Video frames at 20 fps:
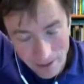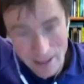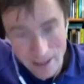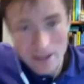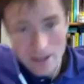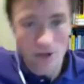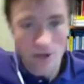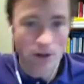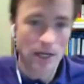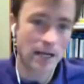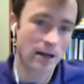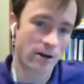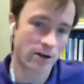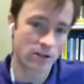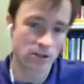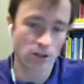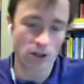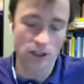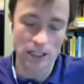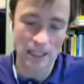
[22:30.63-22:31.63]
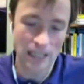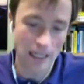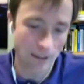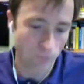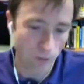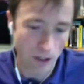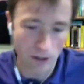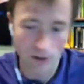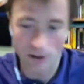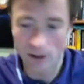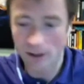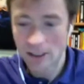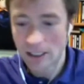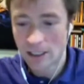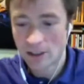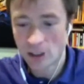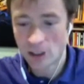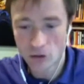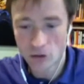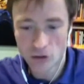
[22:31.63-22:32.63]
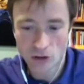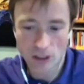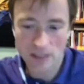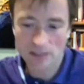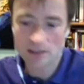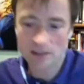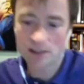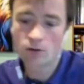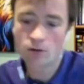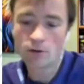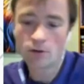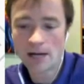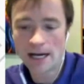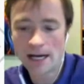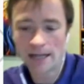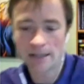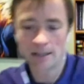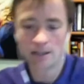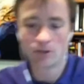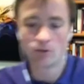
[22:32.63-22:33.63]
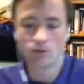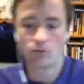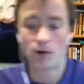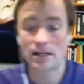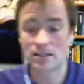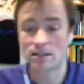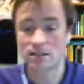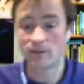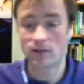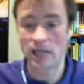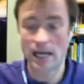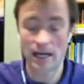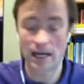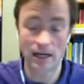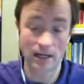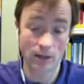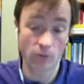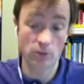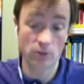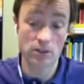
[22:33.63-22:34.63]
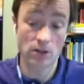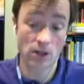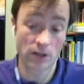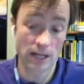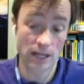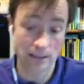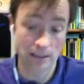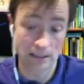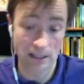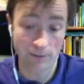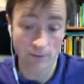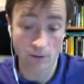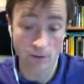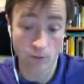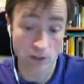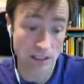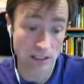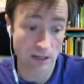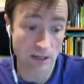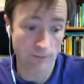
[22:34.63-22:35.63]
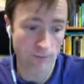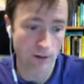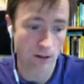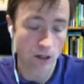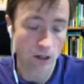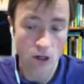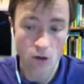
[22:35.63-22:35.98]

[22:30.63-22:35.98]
So here's looking at whether trust in Quebec and the rest of Canada was all that different.